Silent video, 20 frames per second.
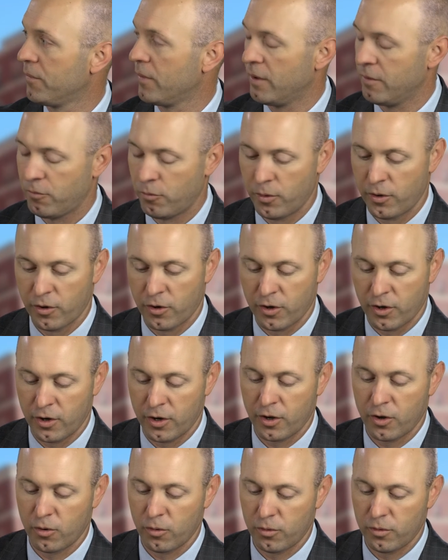if we are
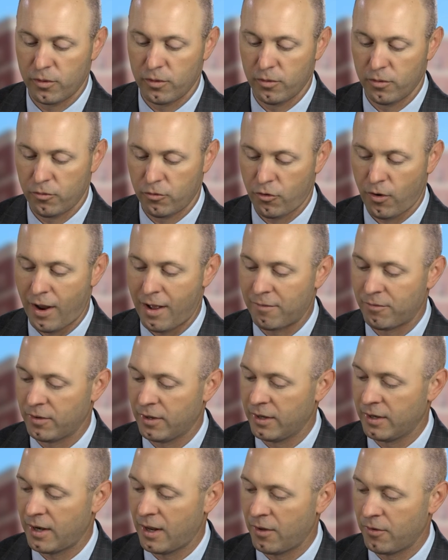going to go
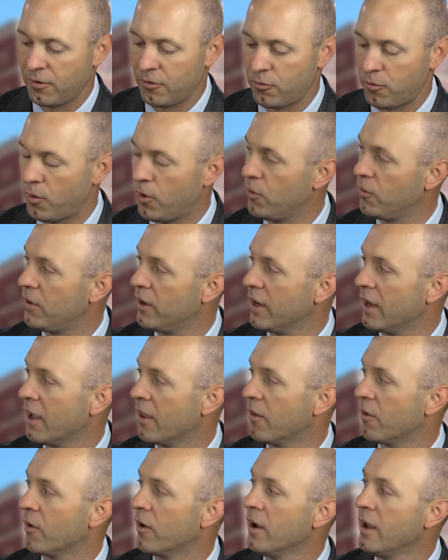traveling down this road
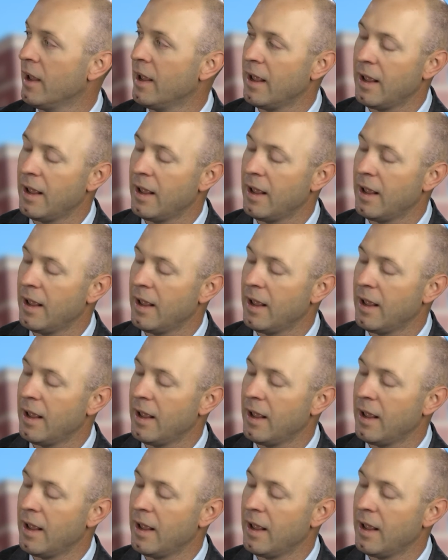together,